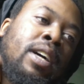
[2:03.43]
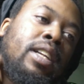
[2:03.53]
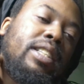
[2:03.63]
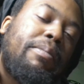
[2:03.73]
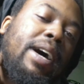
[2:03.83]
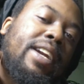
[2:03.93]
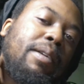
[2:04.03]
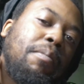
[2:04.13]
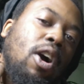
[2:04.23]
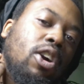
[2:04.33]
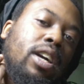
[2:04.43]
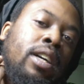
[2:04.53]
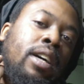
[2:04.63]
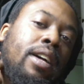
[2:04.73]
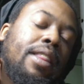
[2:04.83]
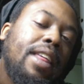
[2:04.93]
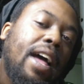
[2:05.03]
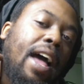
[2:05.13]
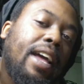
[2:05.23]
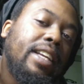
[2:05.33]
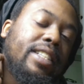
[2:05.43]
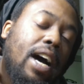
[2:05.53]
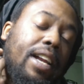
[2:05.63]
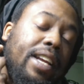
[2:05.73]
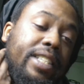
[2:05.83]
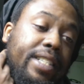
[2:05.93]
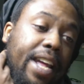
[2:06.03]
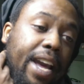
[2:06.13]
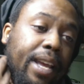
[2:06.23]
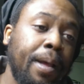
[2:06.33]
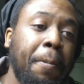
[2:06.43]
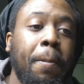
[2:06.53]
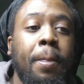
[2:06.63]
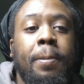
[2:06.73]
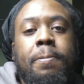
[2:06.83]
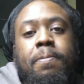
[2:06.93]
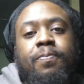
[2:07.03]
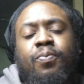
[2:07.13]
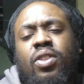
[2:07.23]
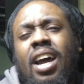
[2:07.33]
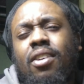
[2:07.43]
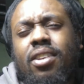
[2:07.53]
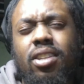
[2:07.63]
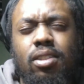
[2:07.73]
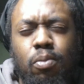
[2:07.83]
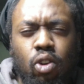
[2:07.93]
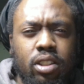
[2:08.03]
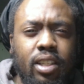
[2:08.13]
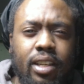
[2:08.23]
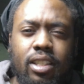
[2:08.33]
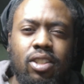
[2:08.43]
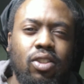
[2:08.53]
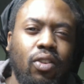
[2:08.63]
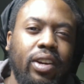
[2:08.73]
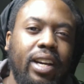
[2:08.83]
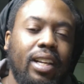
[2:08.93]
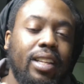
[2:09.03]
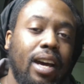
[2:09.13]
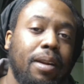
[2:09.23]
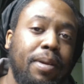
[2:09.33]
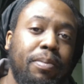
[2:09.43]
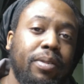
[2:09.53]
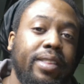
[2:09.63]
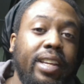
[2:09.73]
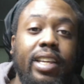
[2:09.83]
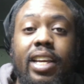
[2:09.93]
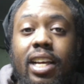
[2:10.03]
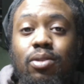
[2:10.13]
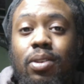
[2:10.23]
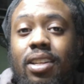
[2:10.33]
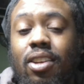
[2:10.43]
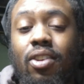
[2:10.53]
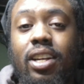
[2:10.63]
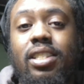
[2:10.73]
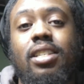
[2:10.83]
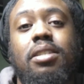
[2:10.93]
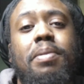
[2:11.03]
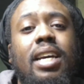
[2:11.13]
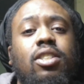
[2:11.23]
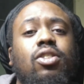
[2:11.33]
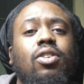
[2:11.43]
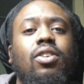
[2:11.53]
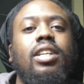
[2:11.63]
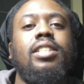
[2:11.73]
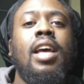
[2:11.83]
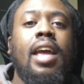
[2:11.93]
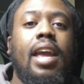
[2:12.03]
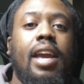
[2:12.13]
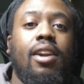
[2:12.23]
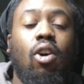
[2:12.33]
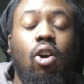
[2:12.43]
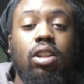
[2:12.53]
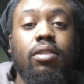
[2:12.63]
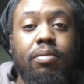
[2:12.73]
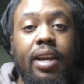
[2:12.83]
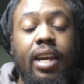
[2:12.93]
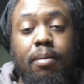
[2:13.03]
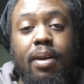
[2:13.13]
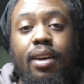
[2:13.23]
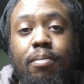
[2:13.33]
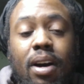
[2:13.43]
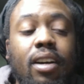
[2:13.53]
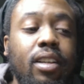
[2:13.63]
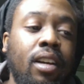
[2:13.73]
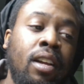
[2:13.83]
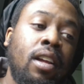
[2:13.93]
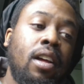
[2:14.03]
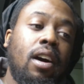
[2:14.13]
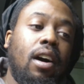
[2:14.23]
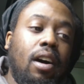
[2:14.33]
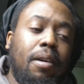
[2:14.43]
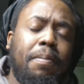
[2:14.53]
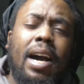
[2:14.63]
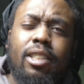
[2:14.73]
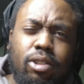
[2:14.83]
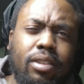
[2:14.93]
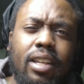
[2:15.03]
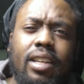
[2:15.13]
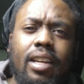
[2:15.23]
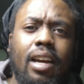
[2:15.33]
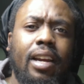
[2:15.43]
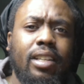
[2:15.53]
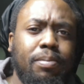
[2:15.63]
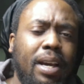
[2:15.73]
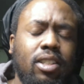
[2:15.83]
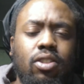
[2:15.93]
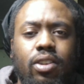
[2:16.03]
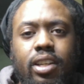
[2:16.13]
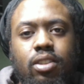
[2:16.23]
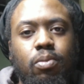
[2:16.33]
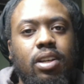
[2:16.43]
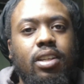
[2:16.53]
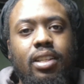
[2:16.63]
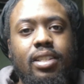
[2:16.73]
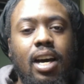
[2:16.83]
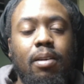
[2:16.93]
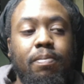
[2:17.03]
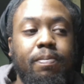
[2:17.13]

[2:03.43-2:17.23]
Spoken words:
demonic mark that is on his neck. Now, there's more to his story. A lot of people think he has one of the craziest backstories in all of anime and manga. I do think his backstory is one of the top